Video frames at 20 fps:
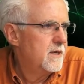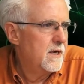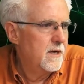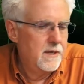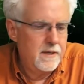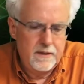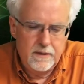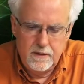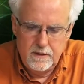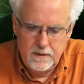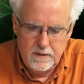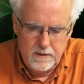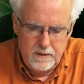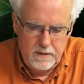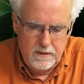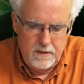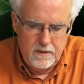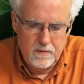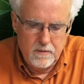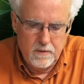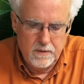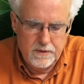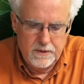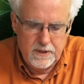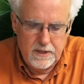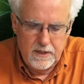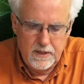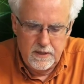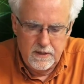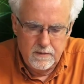j equal
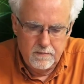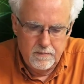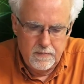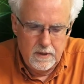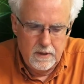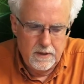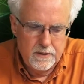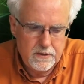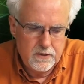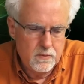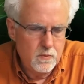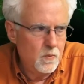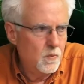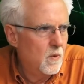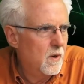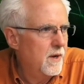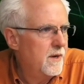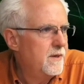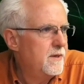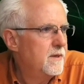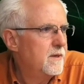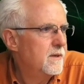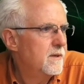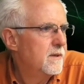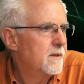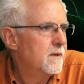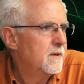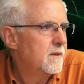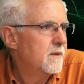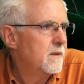j plus 1.
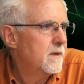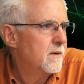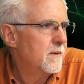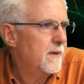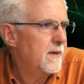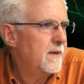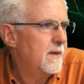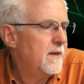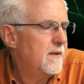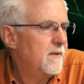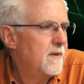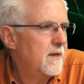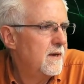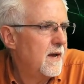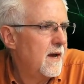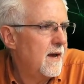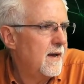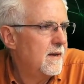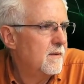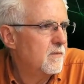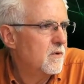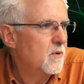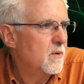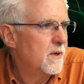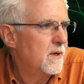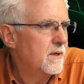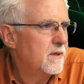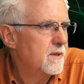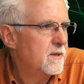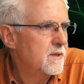All right, and then I am
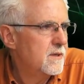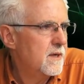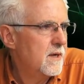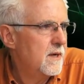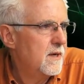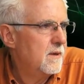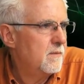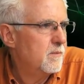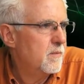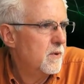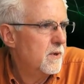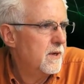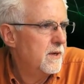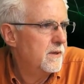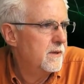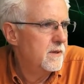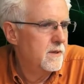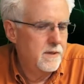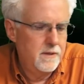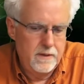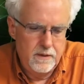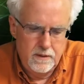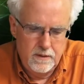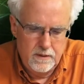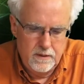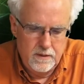going to say print